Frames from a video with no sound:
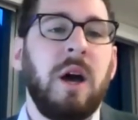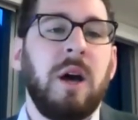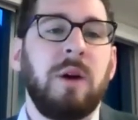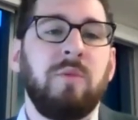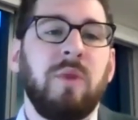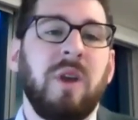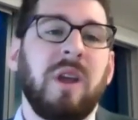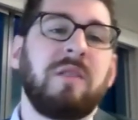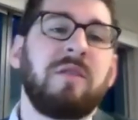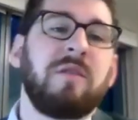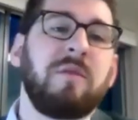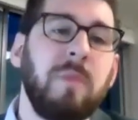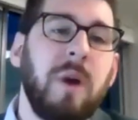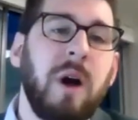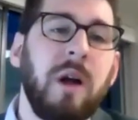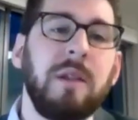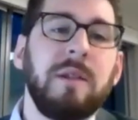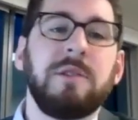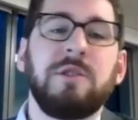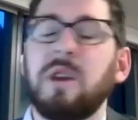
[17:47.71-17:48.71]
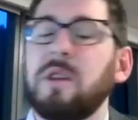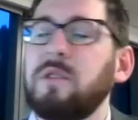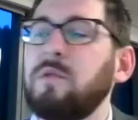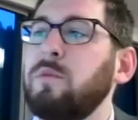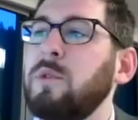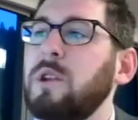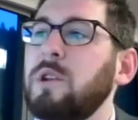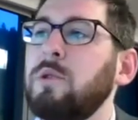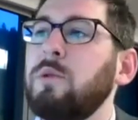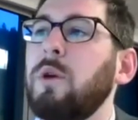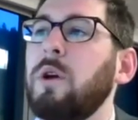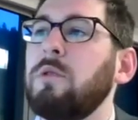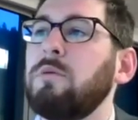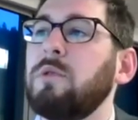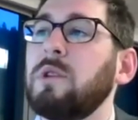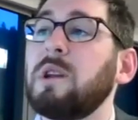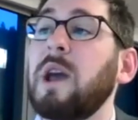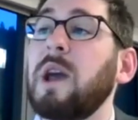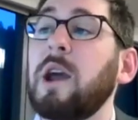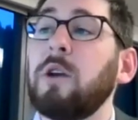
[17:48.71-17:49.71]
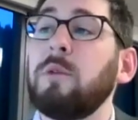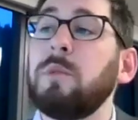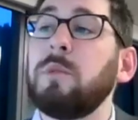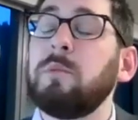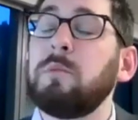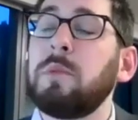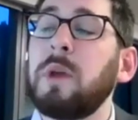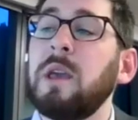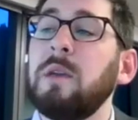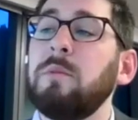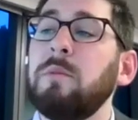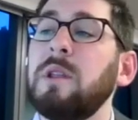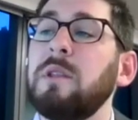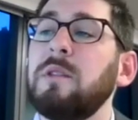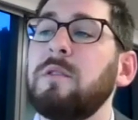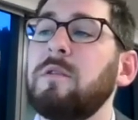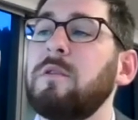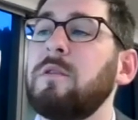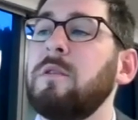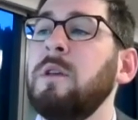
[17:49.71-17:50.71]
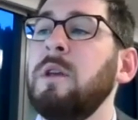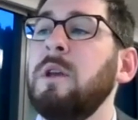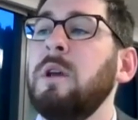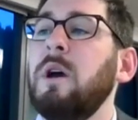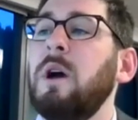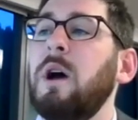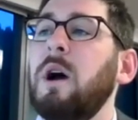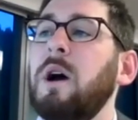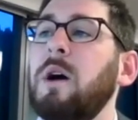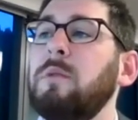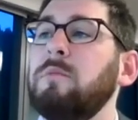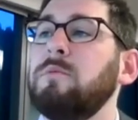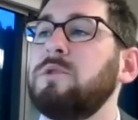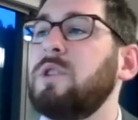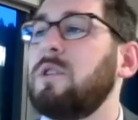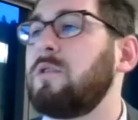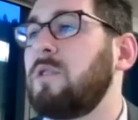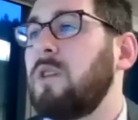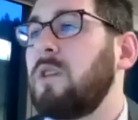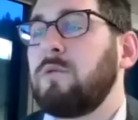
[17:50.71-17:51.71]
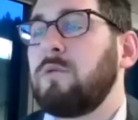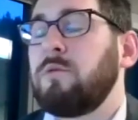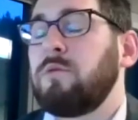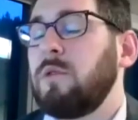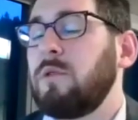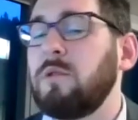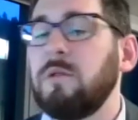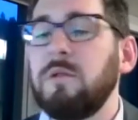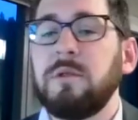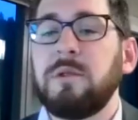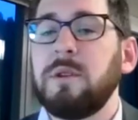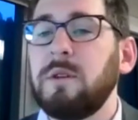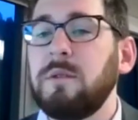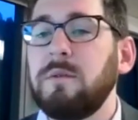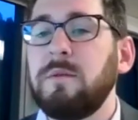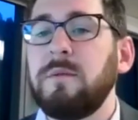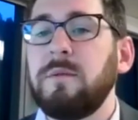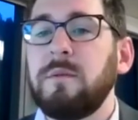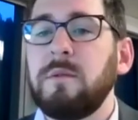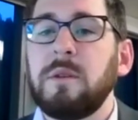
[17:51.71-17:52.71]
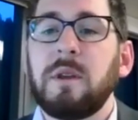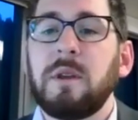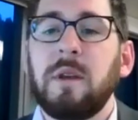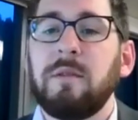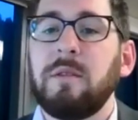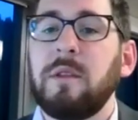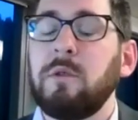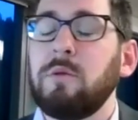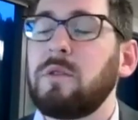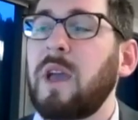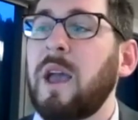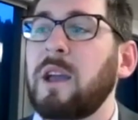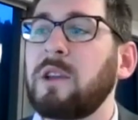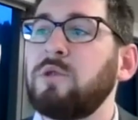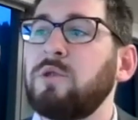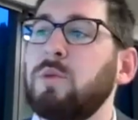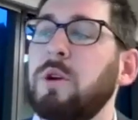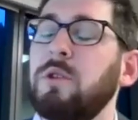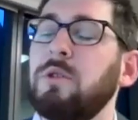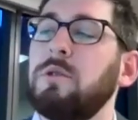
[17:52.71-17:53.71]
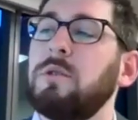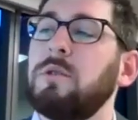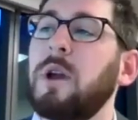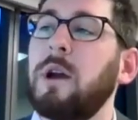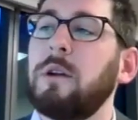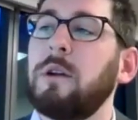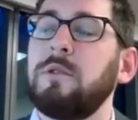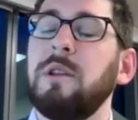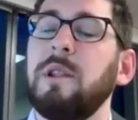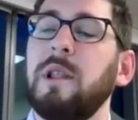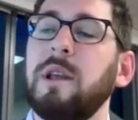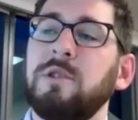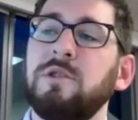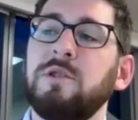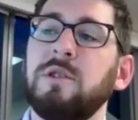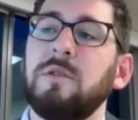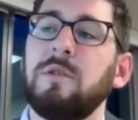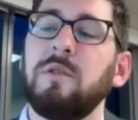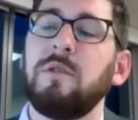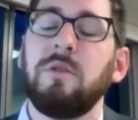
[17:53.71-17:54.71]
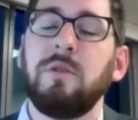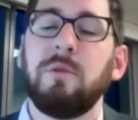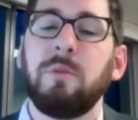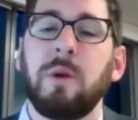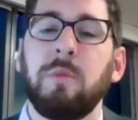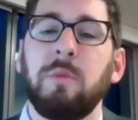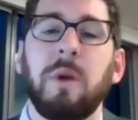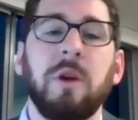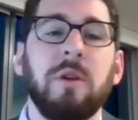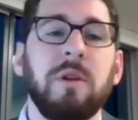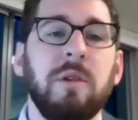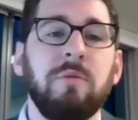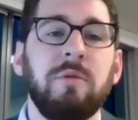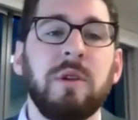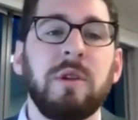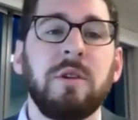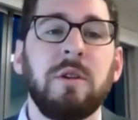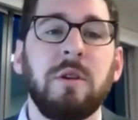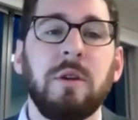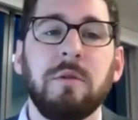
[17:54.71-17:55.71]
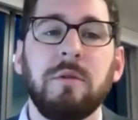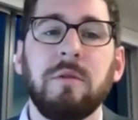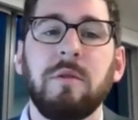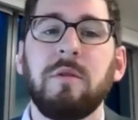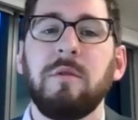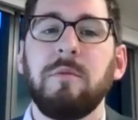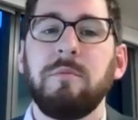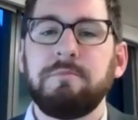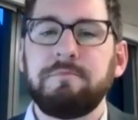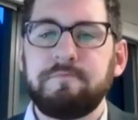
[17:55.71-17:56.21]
We had a small adjustment to our retirement payments, just as a result of kind of those actuarial calculations due to our market returns.